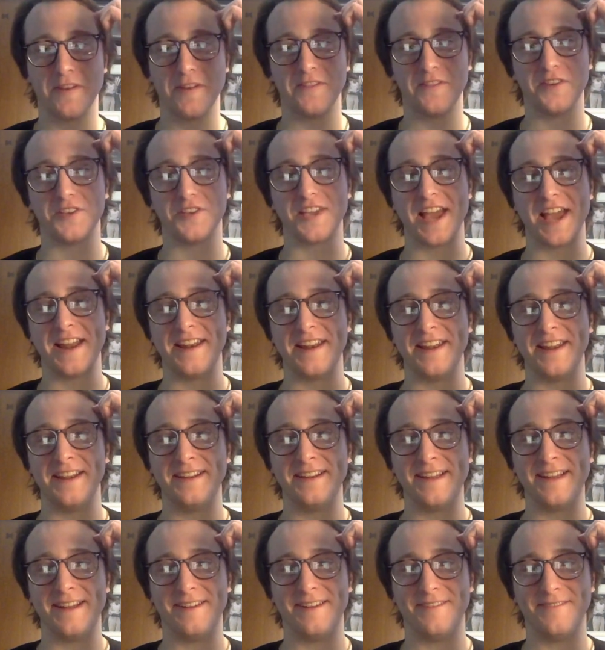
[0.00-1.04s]
this ending
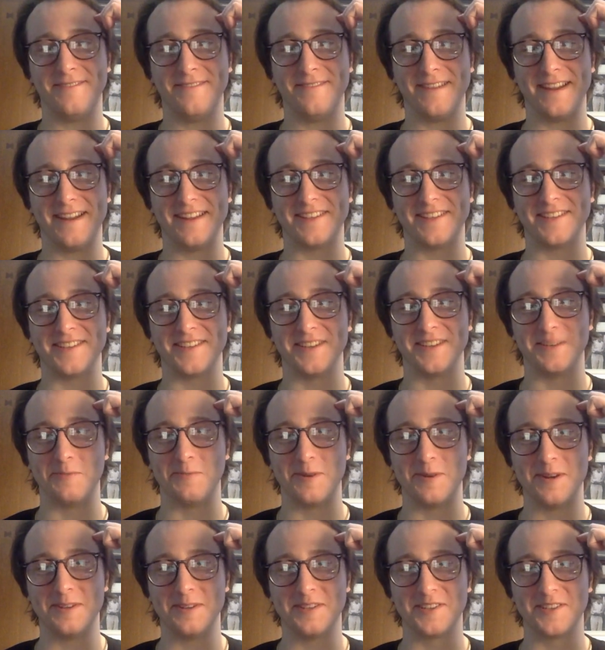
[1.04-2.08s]
now, and it's a good
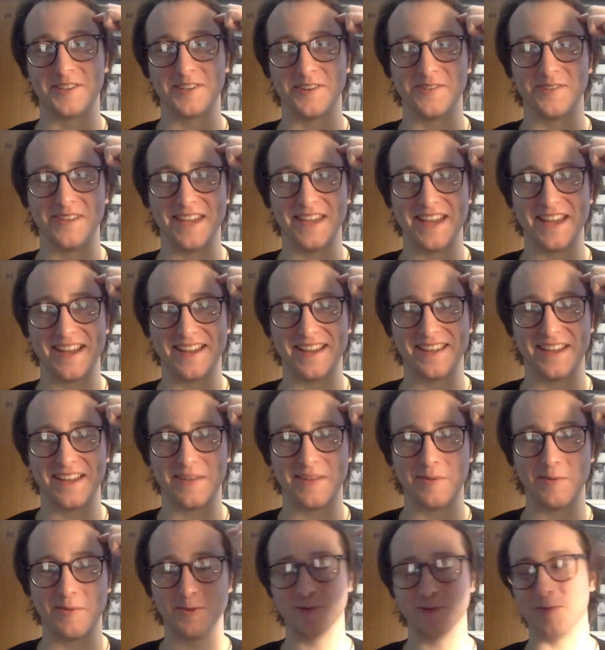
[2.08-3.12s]
one. So yeah.
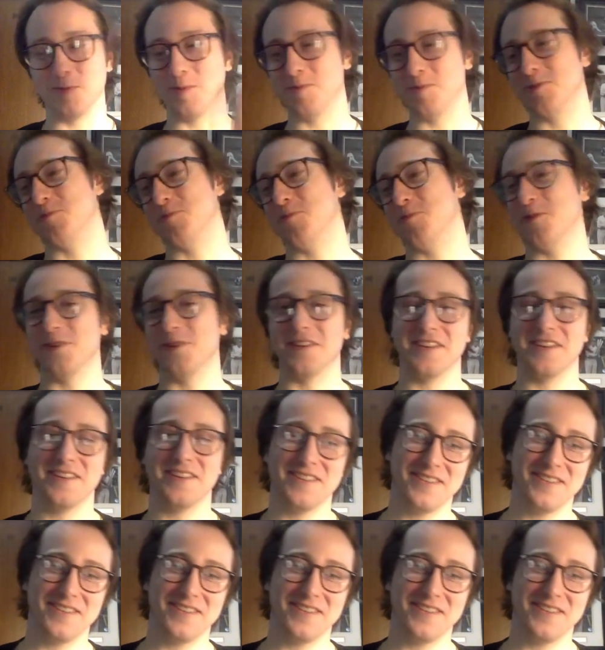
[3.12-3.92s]
We won't spoil it.